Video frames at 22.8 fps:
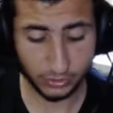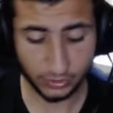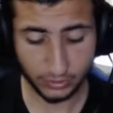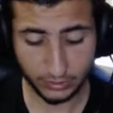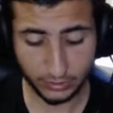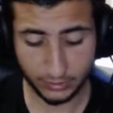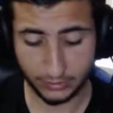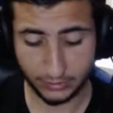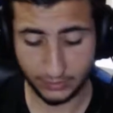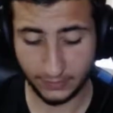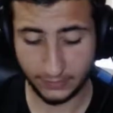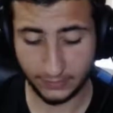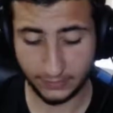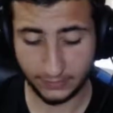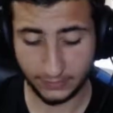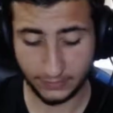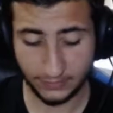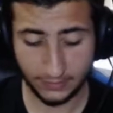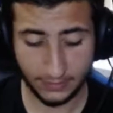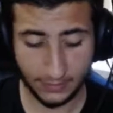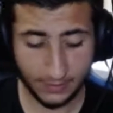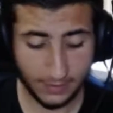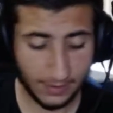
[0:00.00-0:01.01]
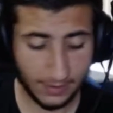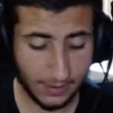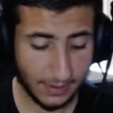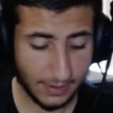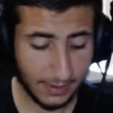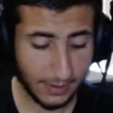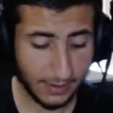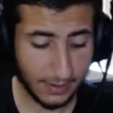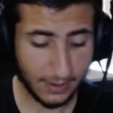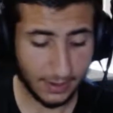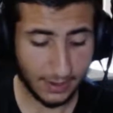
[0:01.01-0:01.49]
kit.
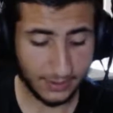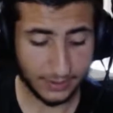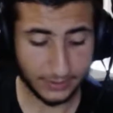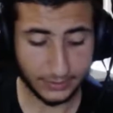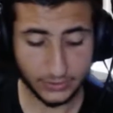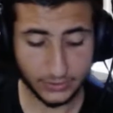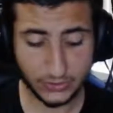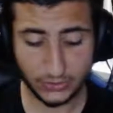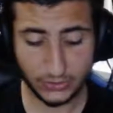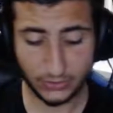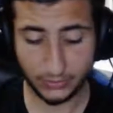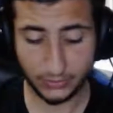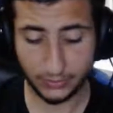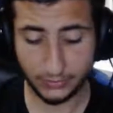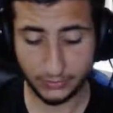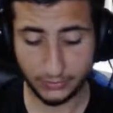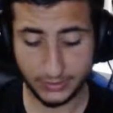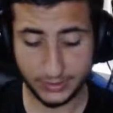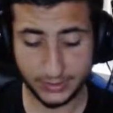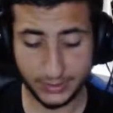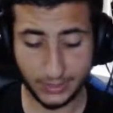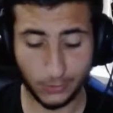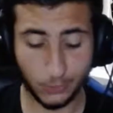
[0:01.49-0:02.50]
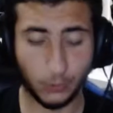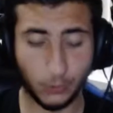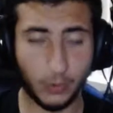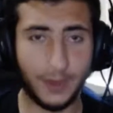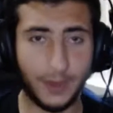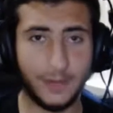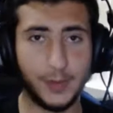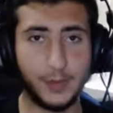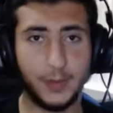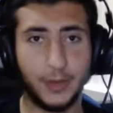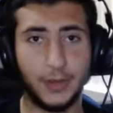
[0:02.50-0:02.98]
And I just don't understand why
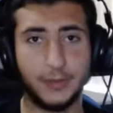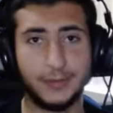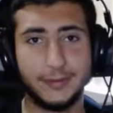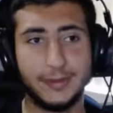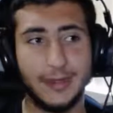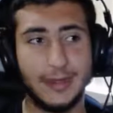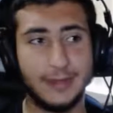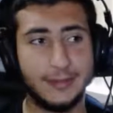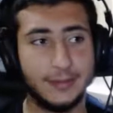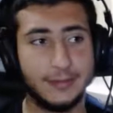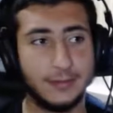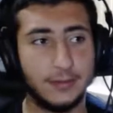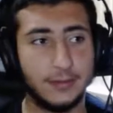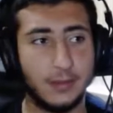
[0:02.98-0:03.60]
we bought that.